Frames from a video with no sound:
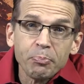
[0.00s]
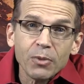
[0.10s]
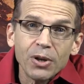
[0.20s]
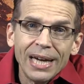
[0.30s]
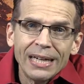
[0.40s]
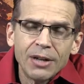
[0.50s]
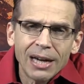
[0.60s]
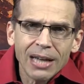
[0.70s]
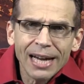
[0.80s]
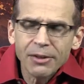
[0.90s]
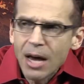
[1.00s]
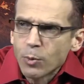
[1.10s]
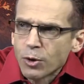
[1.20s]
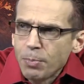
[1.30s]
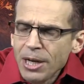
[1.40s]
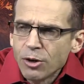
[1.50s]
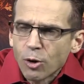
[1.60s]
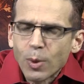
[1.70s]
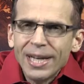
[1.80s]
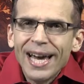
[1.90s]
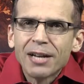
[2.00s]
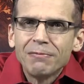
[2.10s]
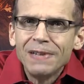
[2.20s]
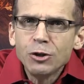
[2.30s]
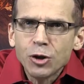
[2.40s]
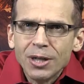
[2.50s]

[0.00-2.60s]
And I like that with Peter when he had a vision.